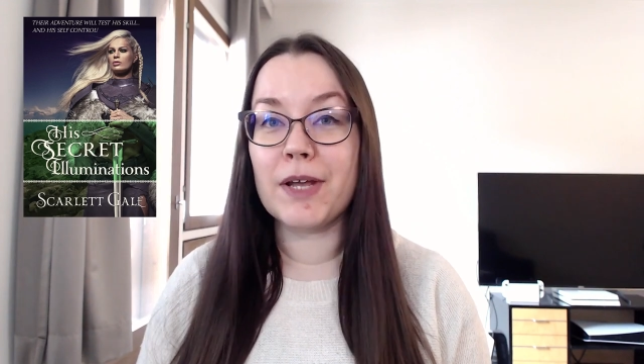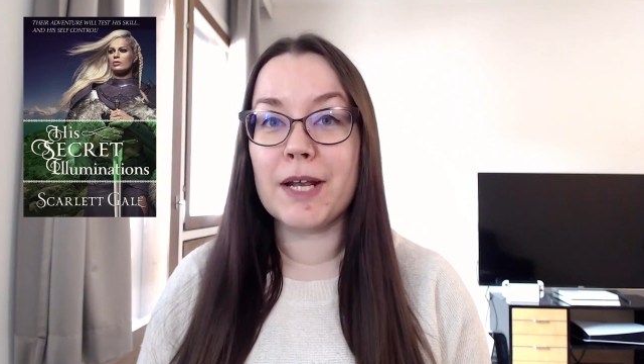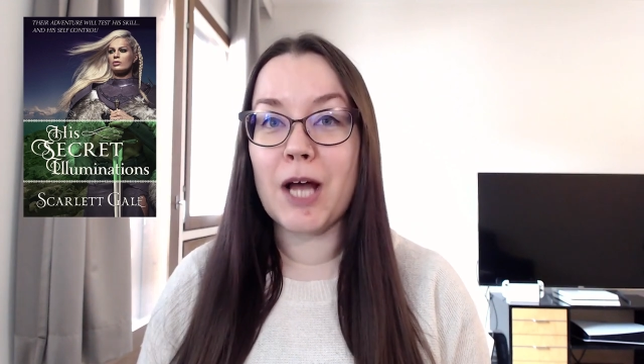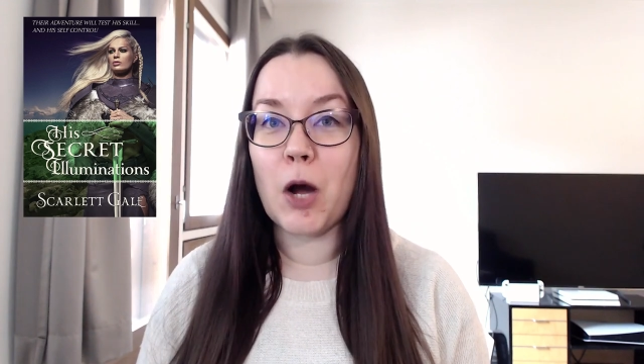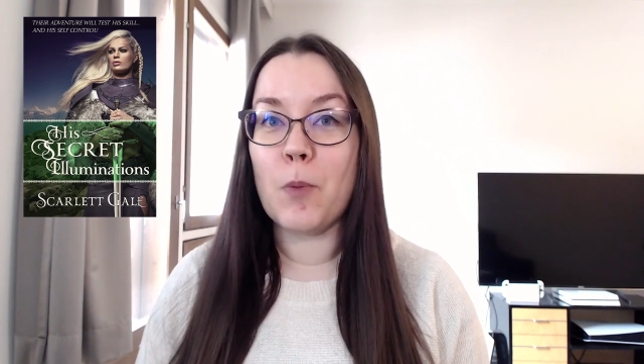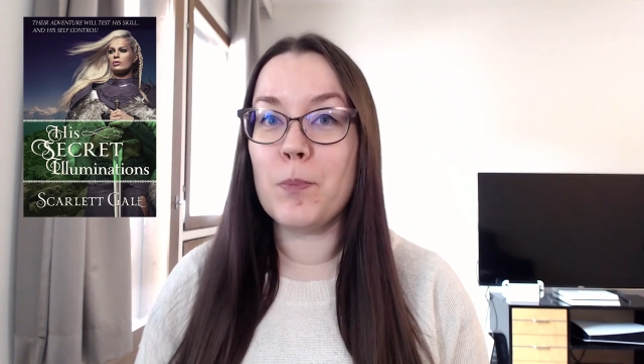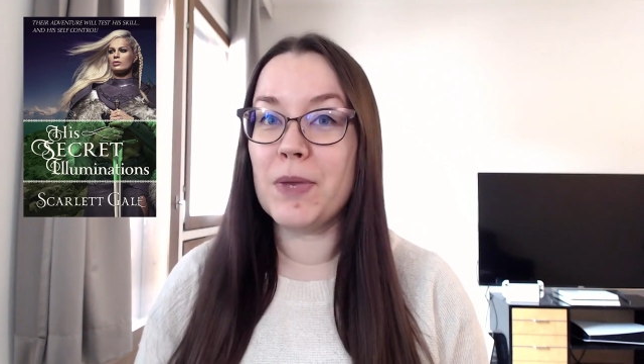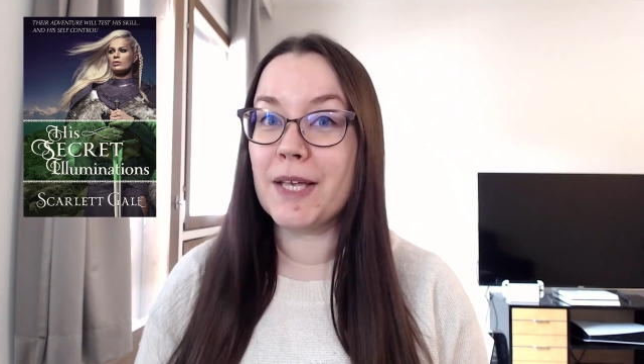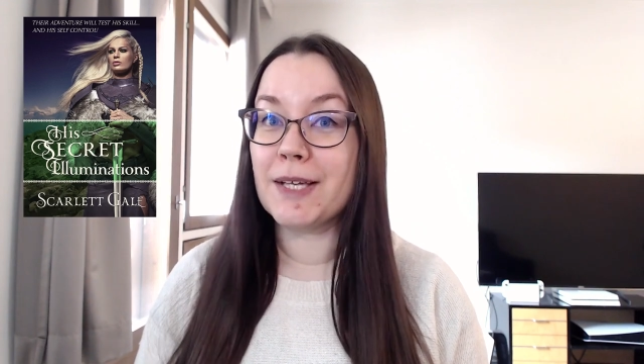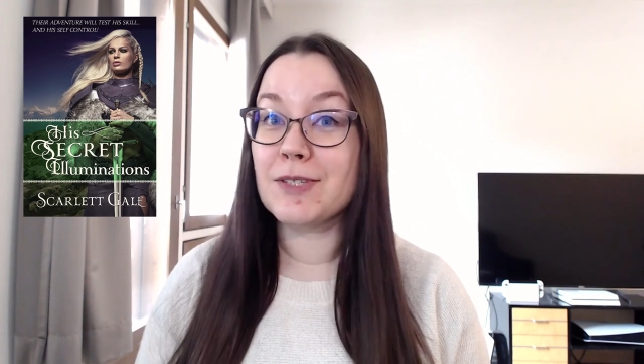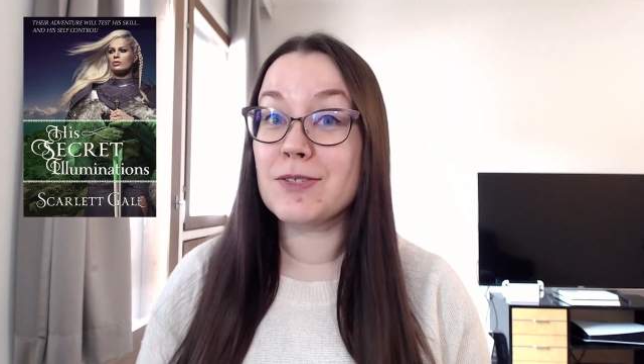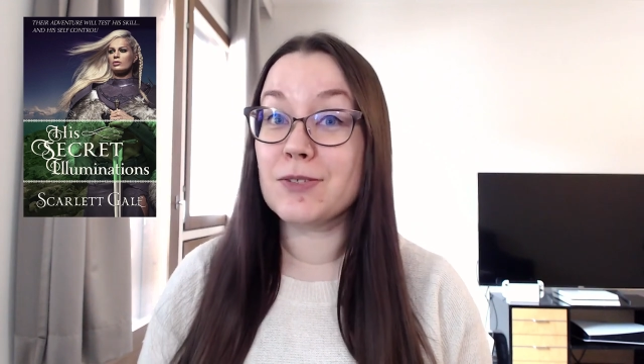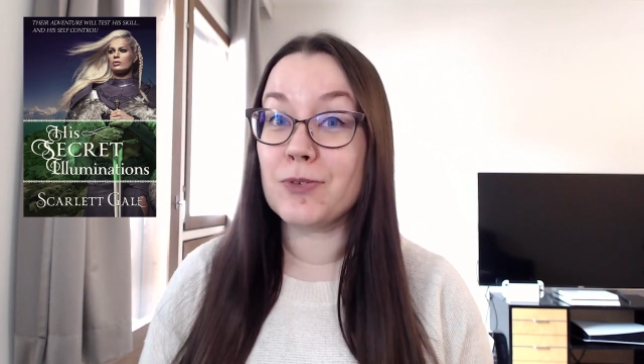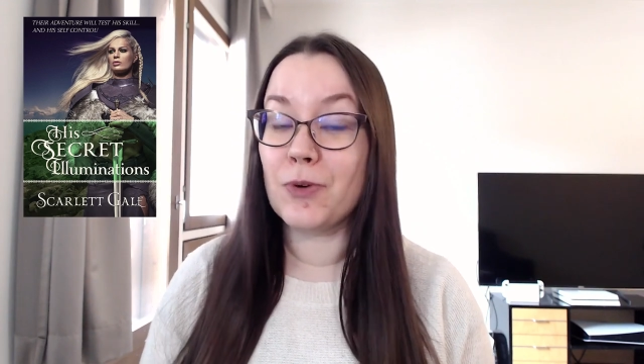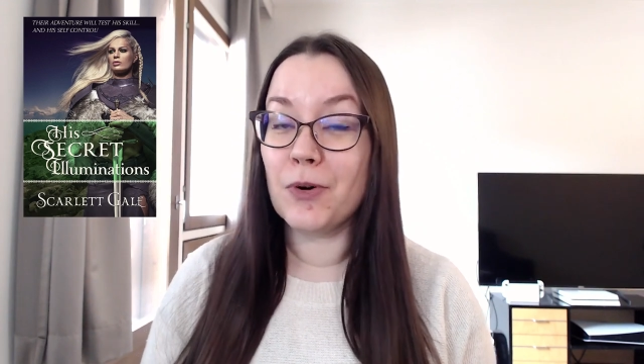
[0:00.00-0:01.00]
and how big and
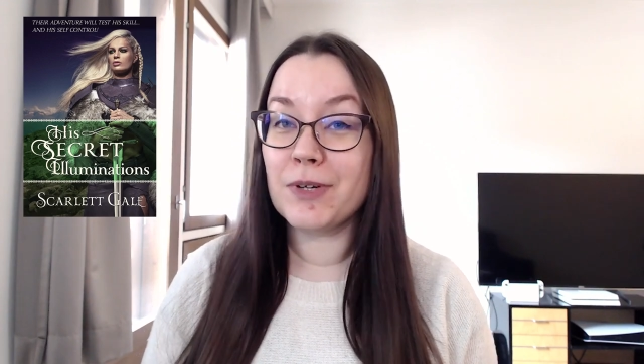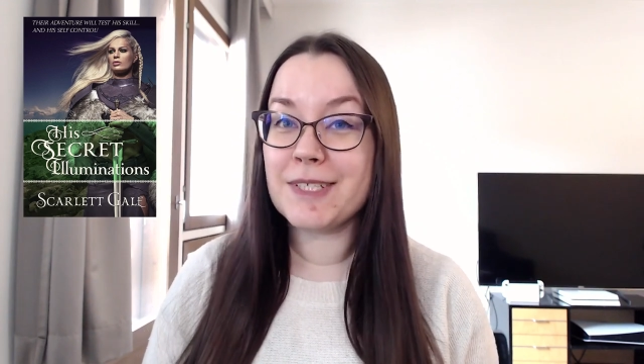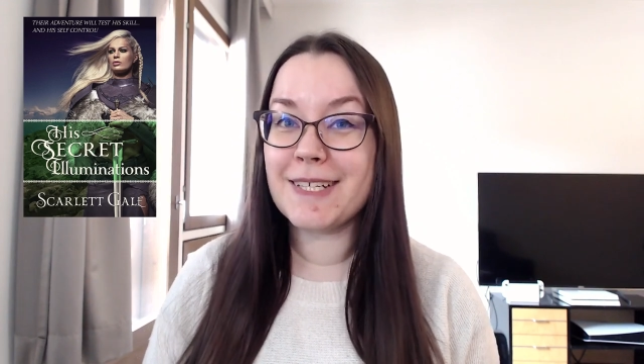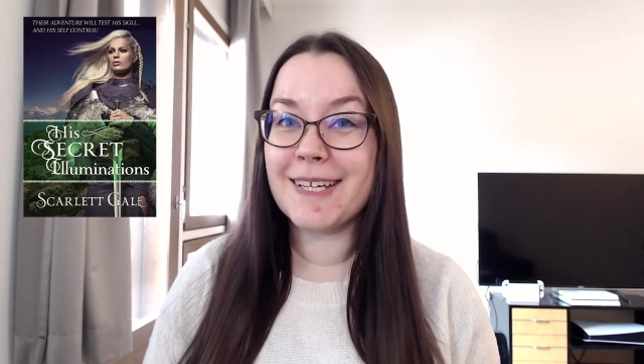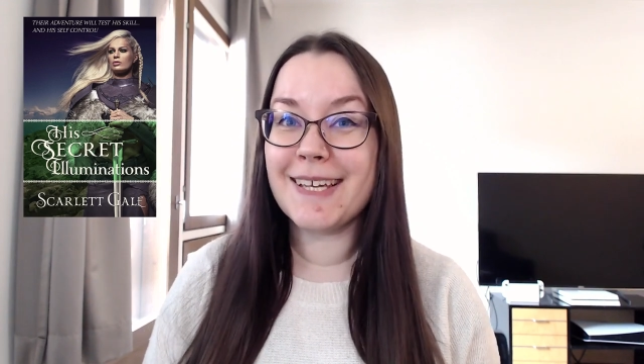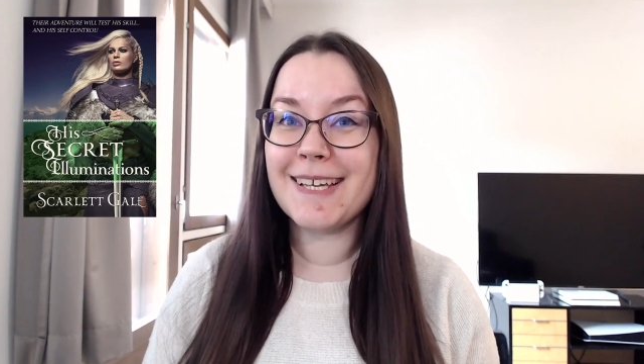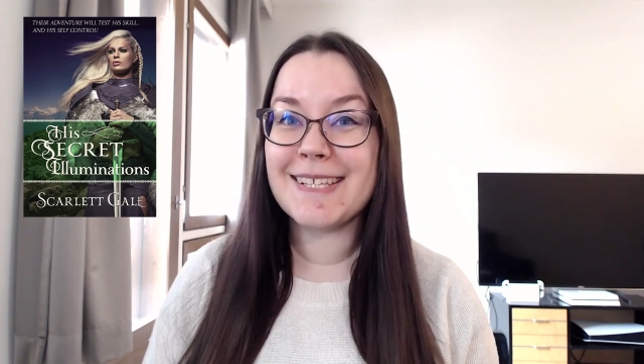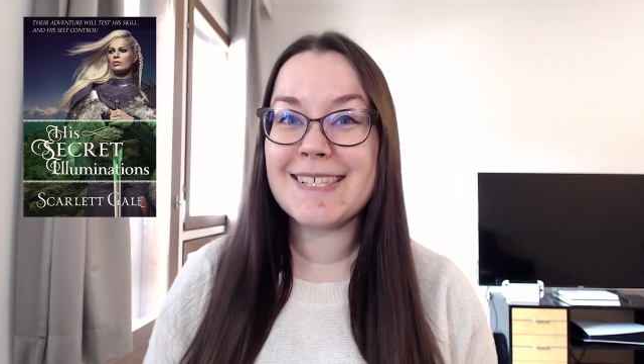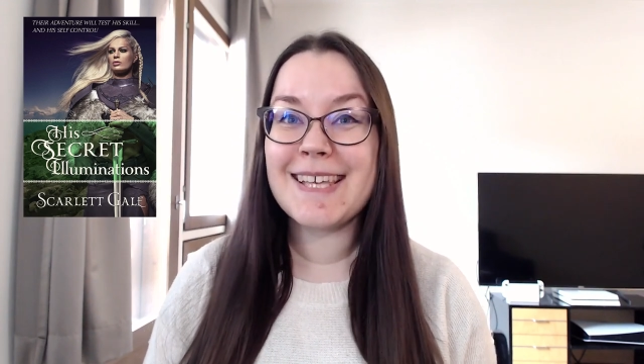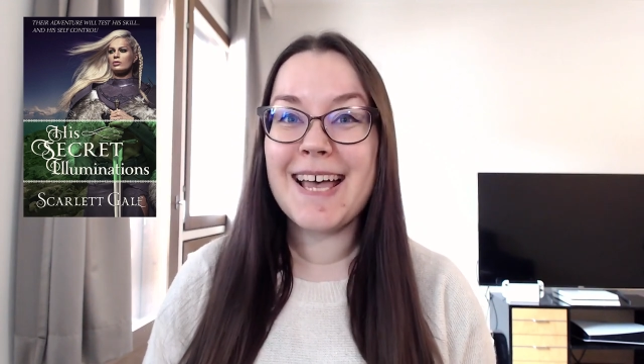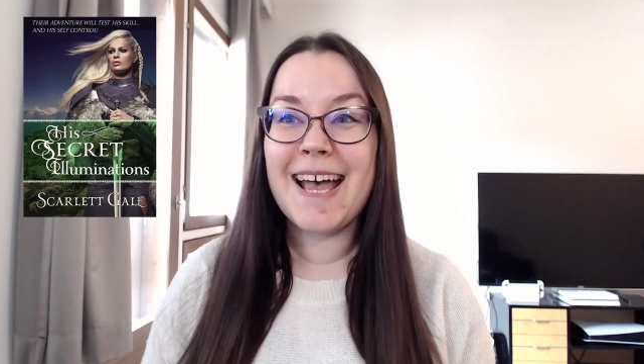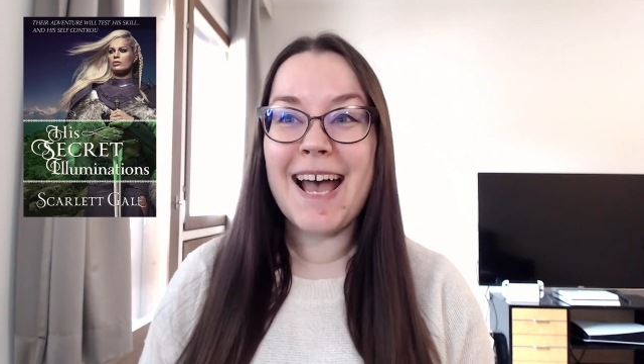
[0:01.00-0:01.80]
strong she is,